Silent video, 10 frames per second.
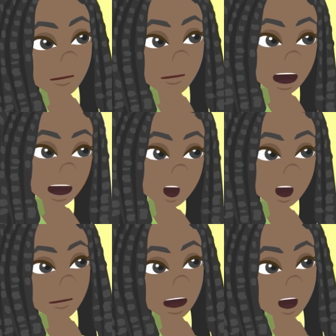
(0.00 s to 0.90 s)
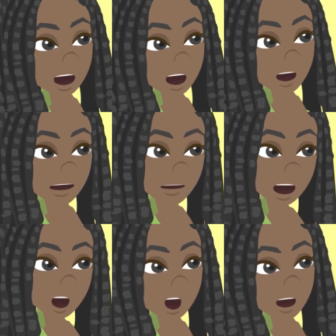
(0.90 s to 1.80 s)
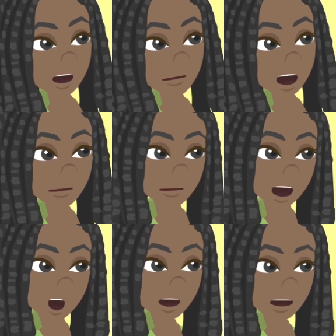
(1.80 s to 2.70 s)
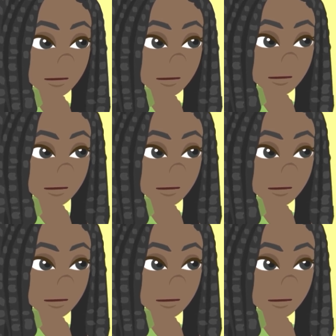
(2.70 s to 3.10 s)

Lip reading: The number can run into billions and trillions.